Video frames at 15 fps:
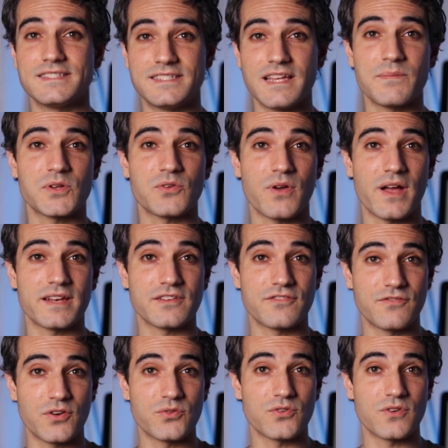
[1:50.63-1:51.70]
Democratic
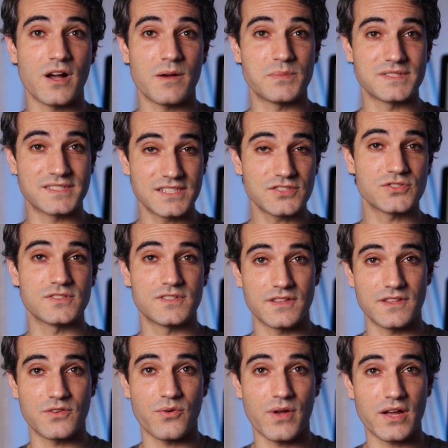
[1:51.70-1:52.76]
voter opposition to
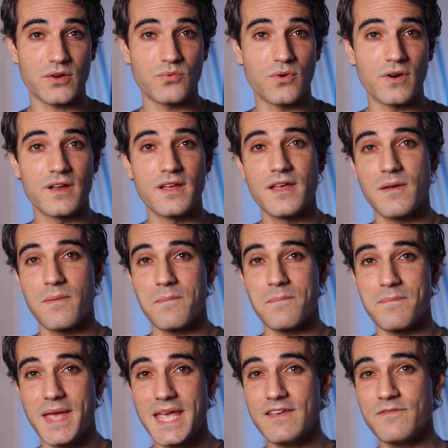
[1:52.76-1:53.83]
the Iraq War
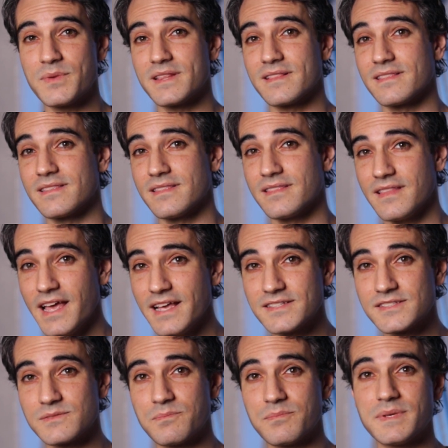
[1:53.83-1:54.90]
may have been
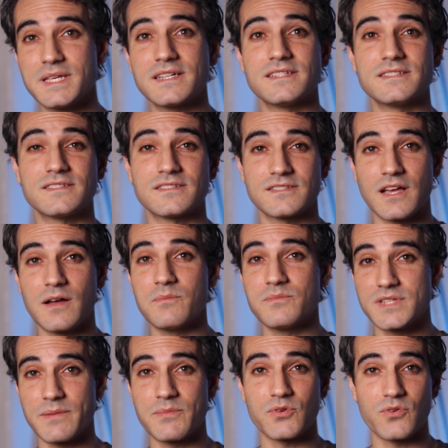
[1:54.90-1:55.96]
less because
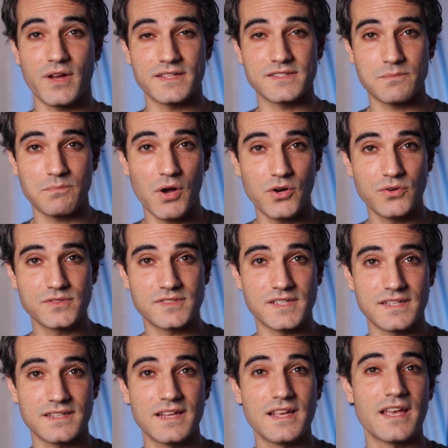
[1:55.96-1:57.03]
some Democrats opposed
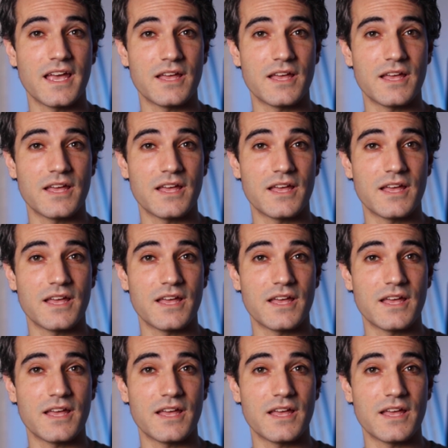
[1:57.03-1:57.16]
it,